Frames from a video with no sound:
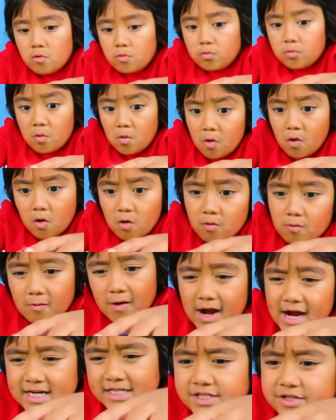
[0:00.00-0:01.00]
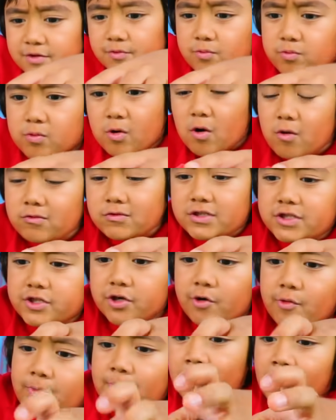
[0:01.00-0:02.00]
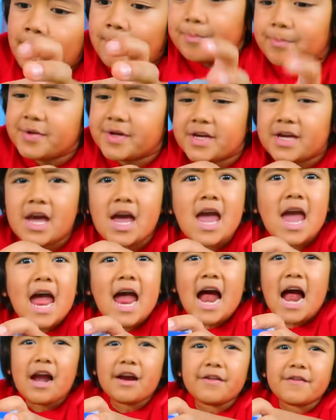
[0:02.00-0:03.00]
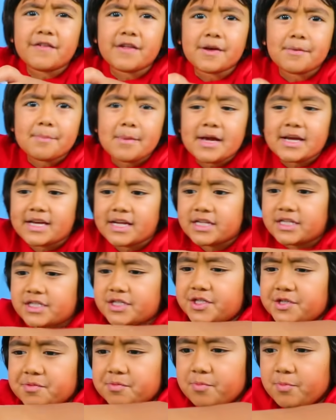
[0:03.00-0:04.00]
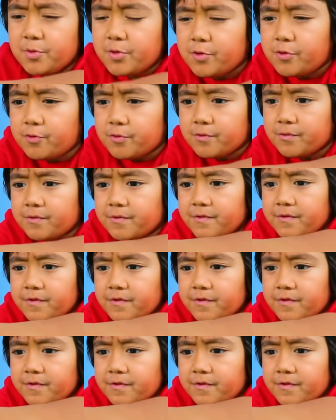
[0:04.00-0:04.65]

Whoa, why is the road so bumpy? How do they make it smooth?